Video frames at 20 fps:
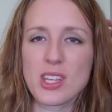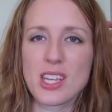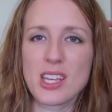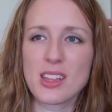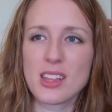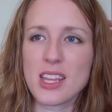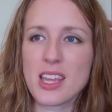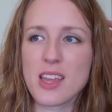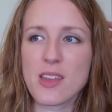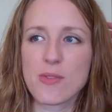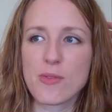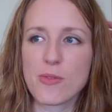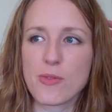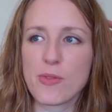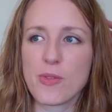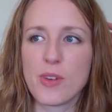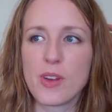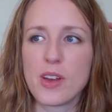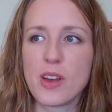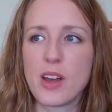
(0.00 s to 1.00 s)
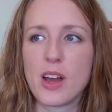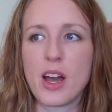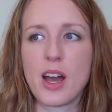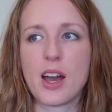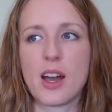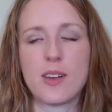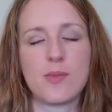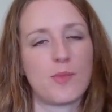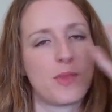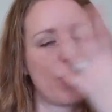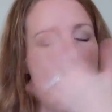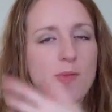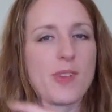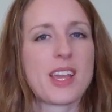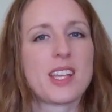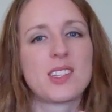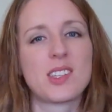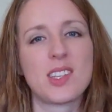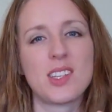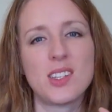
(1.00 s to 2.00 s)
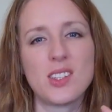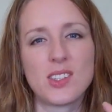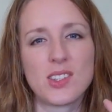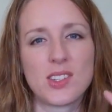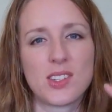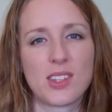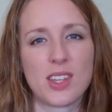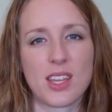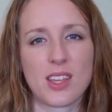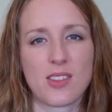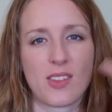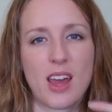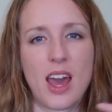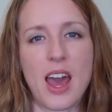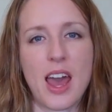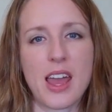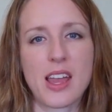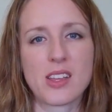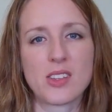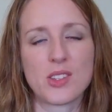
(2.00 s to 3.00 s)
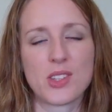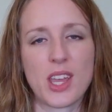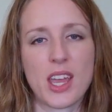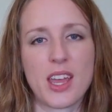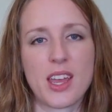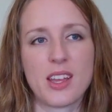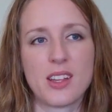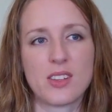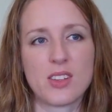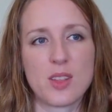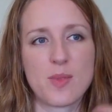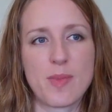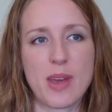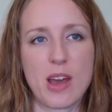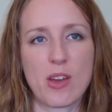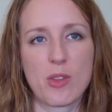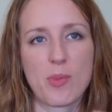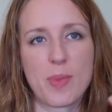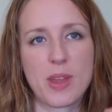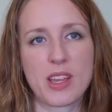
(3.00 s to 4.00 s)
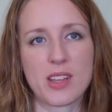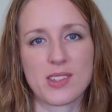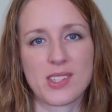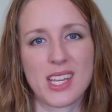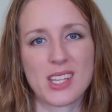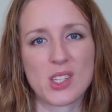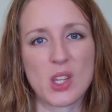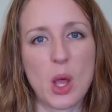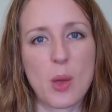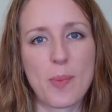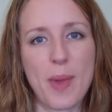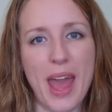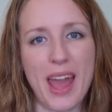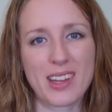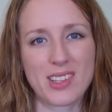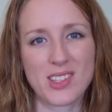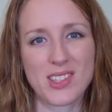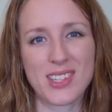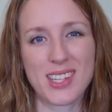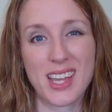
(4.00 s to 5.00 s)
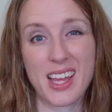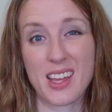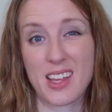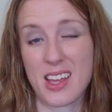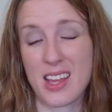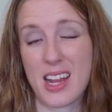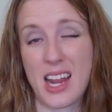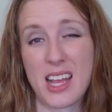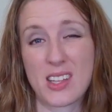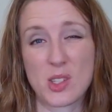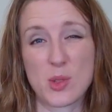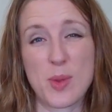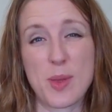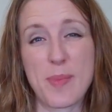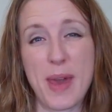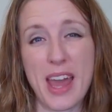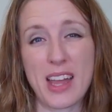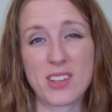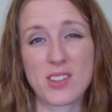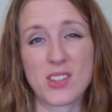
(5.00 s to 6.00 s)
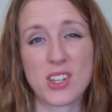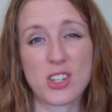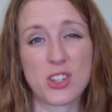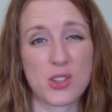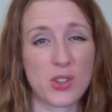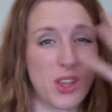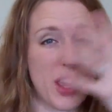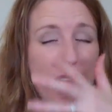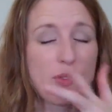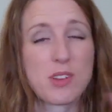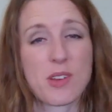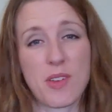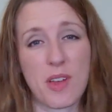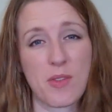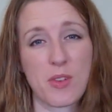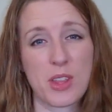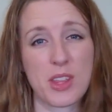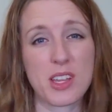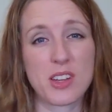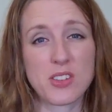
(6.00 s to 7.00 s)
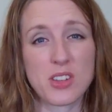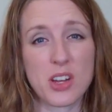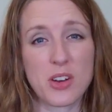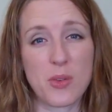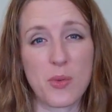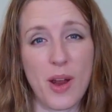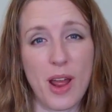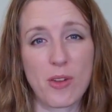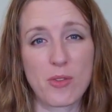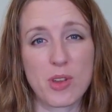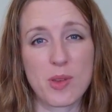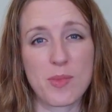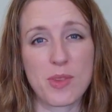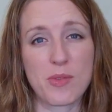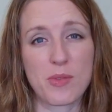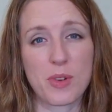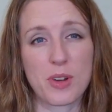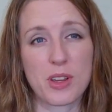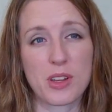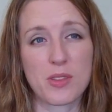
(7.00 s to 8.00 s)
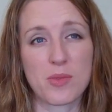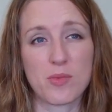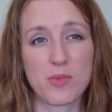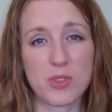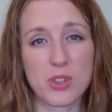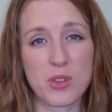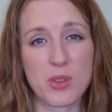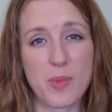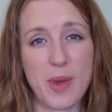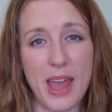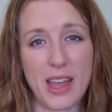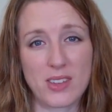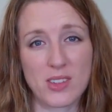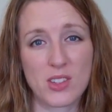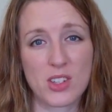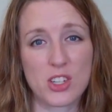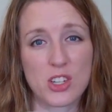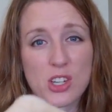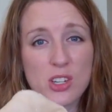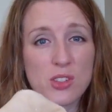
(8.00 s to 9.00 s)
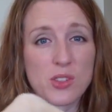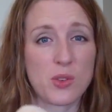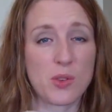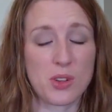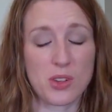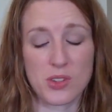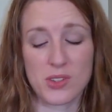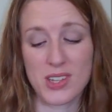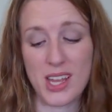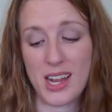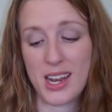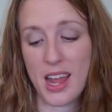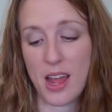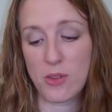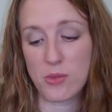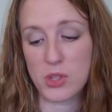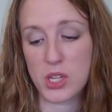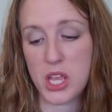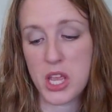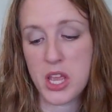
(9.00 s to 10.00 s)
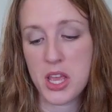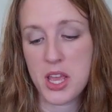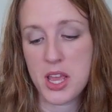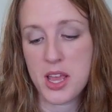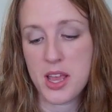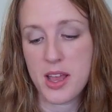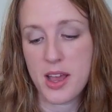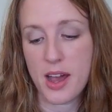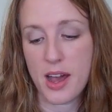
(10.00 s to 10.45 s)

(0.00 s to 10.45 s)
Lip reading: I usually leave the faces, like the eyes and the mouth, because that's all backstitched. It has to be backstitched, so you have to have everything done around it before you do the backstitching, so it'll stand out.